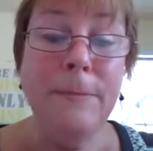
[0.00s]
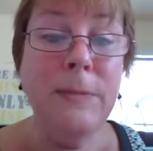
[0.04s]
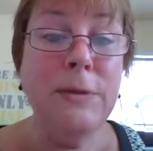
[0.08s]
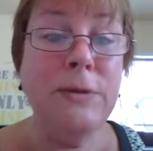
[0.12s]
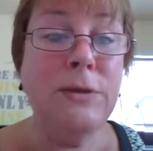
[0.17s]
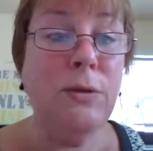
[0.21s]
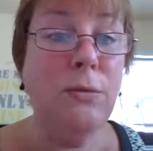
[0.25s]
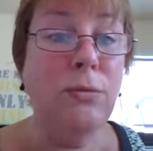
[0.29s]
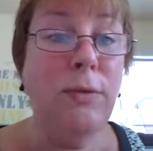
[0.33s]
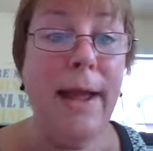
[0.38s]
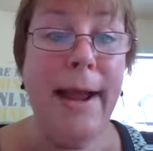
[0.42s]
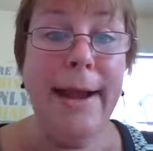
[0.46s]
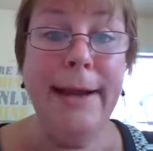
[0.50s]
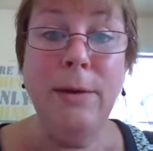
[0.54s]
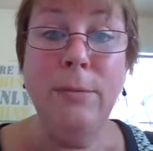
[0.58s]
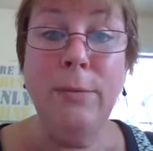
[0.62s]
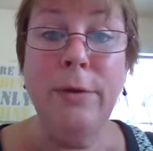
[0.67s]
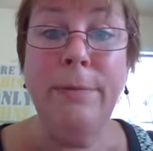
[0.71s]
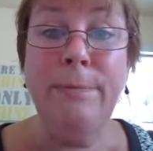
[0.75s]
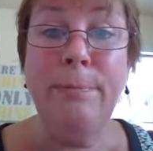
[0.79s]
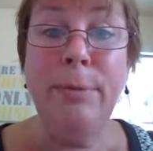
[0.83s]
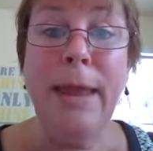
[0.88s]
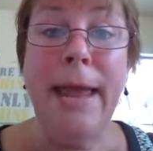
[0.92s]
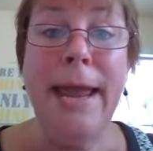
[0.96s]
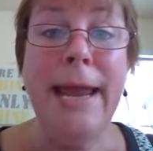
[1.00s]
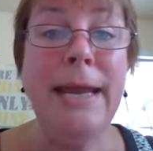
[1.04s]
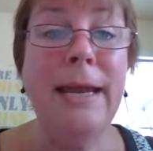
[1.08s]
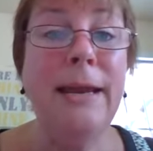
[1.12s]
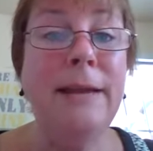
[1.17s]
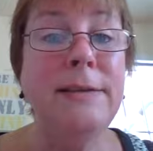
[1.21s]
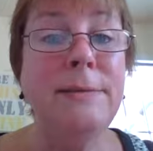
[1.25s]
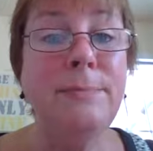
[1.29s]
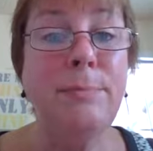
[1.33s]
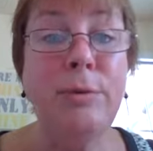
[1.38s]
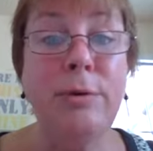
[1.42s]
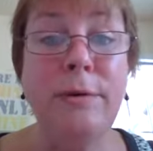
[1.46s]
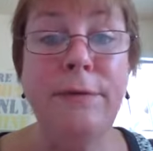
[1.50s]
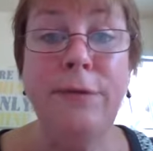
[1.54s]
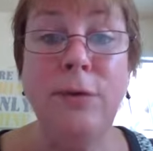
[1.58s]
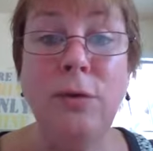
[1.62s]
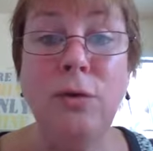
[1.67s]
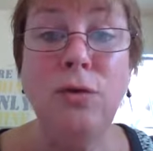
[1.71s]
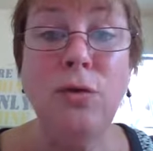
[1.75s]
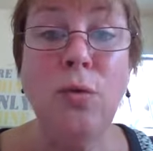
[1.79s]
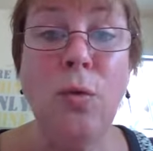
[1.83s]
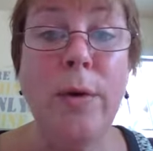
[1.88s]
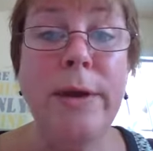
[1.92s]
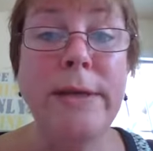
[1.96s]
So line it with blankets, put a
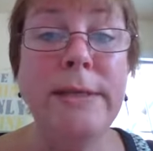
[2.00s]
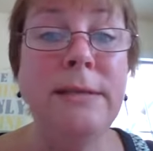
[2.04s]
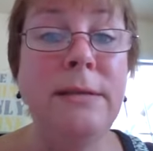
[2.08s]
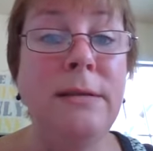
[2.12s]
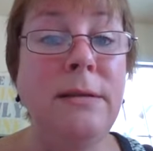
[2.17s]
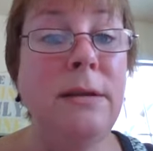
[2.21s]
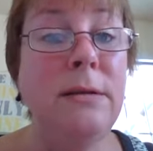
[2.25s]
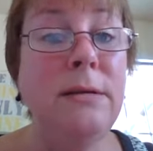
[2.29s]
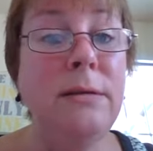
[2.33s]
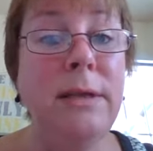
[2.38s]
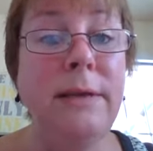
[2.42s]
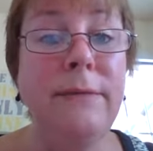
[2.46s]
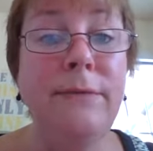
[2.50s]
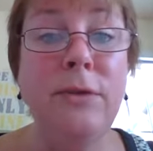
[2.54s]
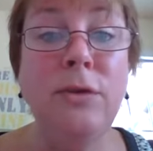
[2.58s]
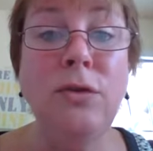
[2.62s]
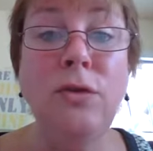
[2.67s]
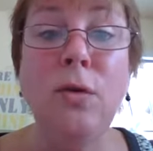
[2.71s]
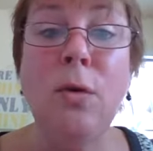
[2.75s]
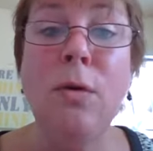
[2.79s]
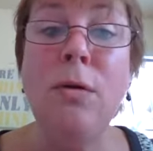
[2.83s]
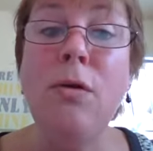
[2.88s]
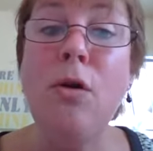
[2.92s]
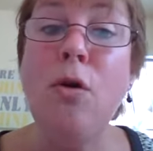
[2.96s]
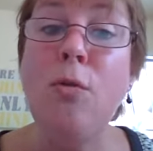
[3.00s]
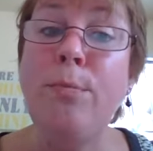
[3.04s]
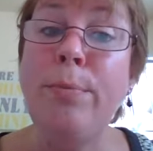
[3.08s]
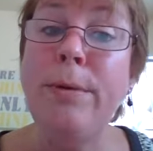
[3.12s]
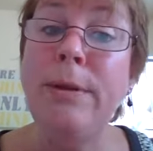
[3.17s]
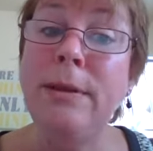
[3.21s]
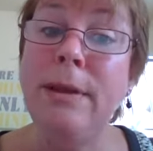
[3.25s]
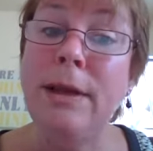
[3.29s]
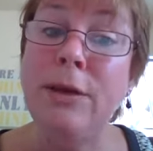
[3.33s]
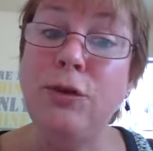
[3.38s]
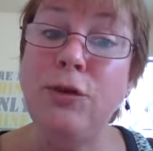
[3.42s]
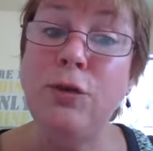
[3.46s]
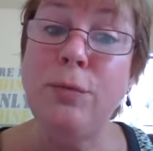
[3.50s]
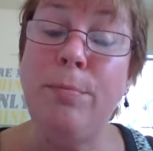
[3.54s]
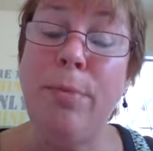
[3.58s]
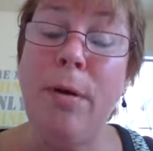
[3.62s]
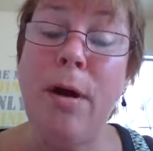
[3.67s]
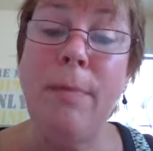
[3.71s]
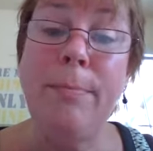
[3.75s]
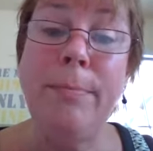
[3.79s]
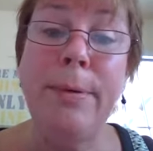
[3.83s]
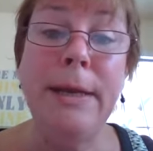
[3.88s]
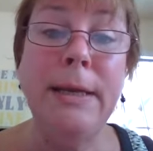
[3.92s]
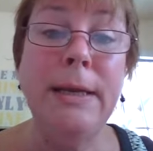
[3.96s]
few toys in there, leave the door open, let your
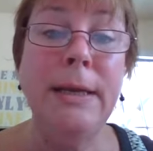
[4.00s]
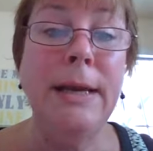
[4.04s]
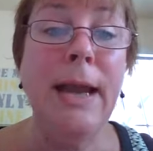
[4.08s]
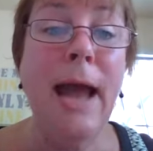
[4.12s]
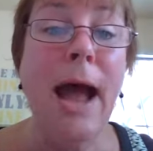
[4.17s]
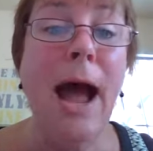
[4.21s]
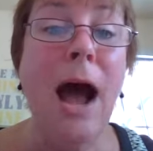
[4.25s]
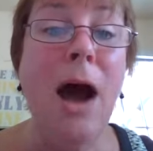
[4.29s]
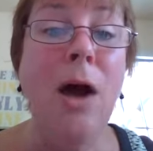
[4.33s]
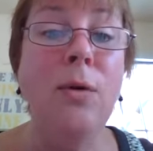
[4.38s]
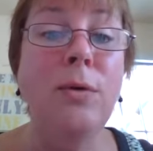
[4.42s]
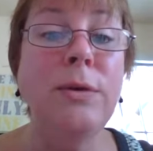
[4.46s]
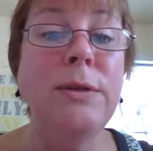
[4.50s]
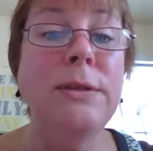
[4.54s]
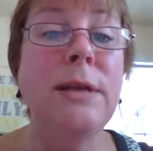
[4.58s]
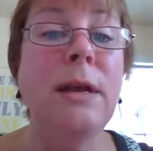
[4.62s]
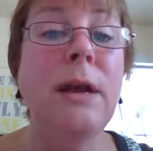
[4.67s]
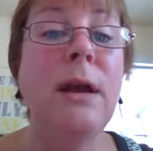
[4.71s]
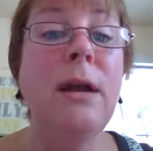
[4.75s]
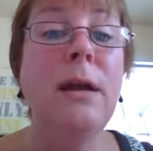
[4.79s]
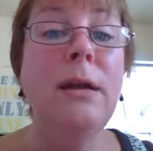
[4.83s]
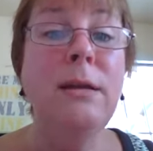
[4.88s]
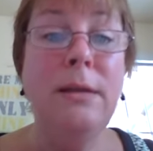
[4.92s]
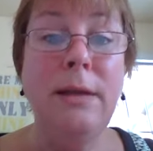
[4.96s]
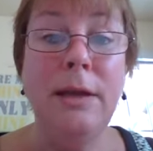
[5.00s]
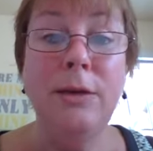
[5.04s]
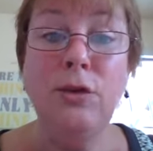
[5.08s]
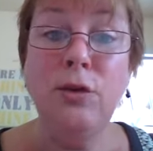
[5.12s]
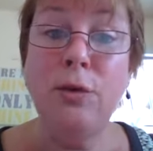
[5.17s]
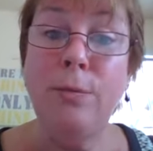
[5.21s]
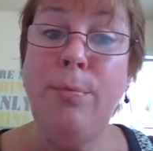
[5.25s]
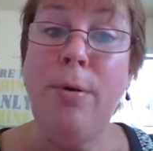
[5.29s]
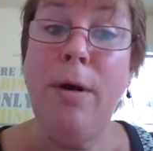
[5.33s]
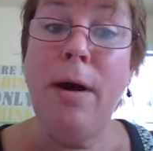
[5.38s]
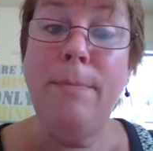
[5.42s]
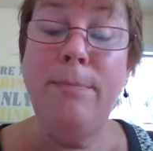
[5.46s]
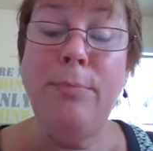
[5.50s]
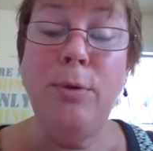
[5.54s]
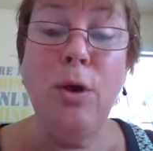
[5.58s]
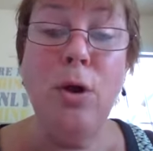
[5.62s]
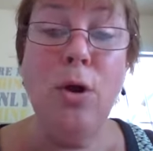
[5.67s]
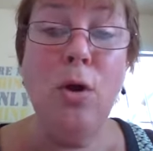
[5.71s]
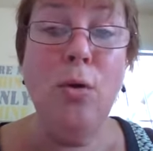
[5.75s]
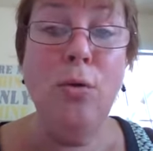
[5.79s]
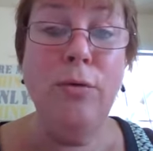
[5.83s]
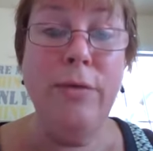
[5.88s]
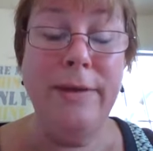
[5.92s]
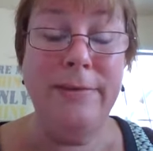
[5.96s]
pup in and out, let your pup
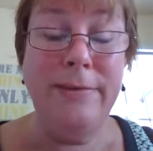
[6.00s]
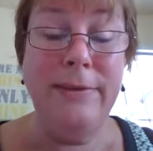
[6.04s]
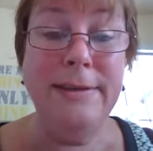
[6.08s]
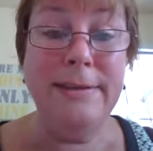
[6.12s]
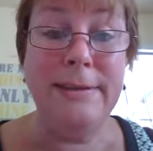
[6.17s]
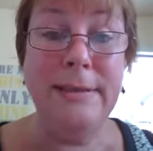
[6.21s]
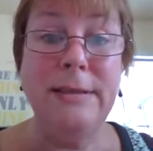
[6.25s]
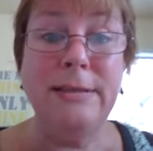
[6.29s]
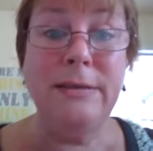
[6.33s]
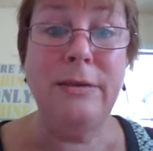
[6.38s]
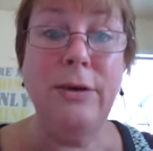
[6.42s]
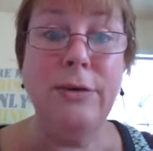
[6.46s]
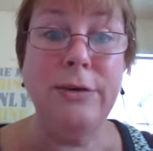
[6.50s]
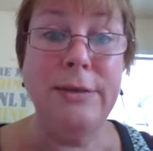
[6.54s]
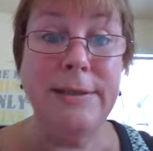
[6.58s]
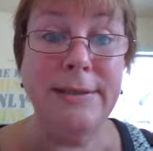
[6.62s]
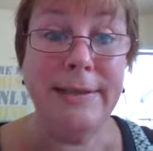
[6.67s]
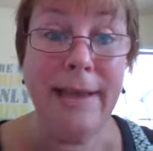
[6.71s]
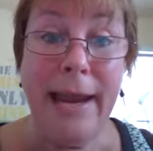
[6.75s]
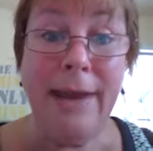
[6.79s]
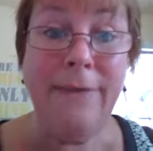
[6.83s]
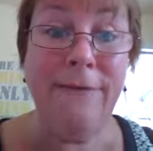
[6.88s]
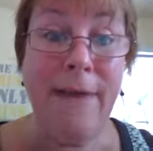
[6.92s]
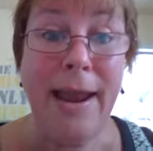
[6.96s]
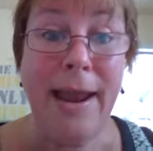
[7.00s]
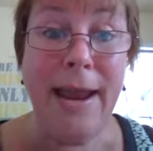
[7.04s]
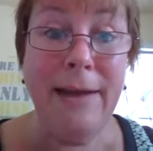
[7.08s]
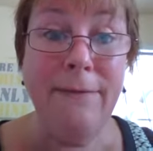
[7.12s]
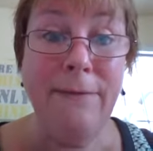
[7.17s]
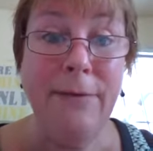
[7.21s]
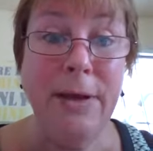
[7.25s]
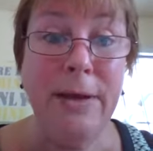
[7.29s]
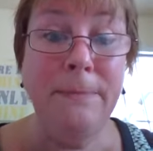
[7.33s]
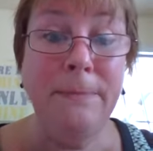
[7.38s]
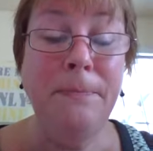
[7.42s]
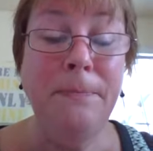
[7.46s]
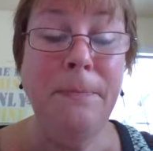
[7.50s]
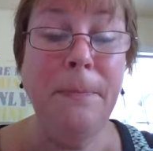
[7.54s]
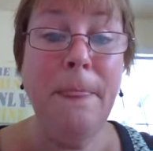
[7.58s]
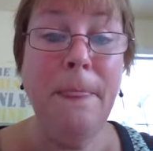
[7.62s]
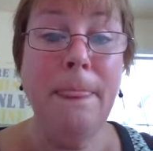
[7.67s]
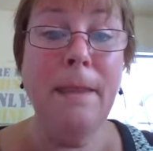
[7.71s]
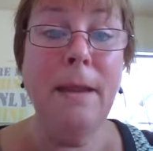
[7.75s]
know that this is their safe haven,